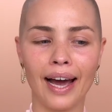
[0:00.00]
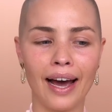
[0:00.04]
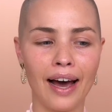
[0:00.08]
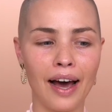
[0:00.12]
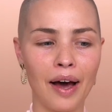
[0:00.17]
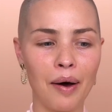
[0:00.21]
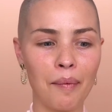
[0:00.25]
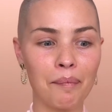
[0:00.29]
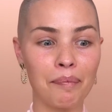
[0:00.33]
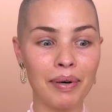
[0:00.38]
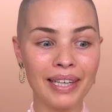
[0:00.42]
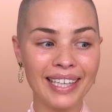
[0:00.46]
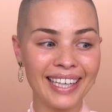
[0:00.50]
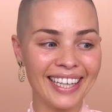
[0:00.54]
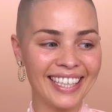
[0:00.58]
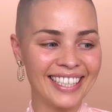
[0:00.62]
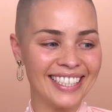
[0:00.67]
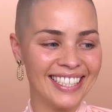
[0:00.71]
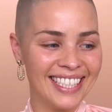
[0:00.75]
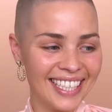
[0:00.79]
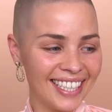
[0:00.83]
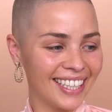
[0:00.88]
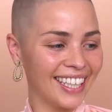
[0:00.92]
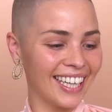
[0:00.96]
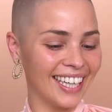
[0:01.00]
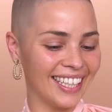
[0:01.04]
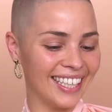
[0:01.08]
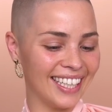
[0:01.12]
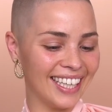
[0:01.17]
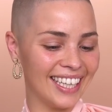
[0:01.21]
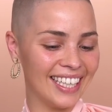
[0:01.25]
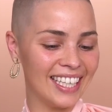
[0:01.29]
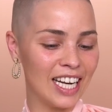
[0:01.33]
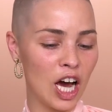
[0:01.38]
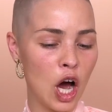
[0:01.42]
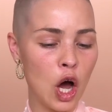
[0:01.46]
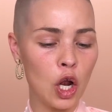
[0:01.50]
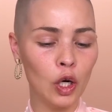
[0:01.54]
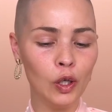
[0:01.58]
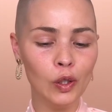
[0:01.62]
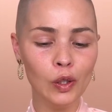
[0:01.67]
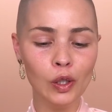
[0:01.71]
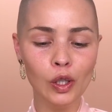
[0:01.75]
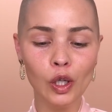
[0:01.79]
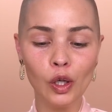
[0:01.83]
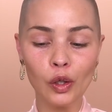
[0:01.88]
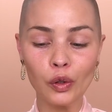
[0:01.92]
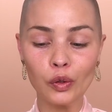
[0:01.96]
but I did get in a
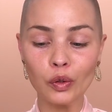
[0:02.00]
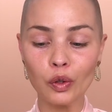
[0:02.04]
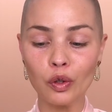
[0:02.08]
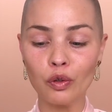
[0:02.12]
lot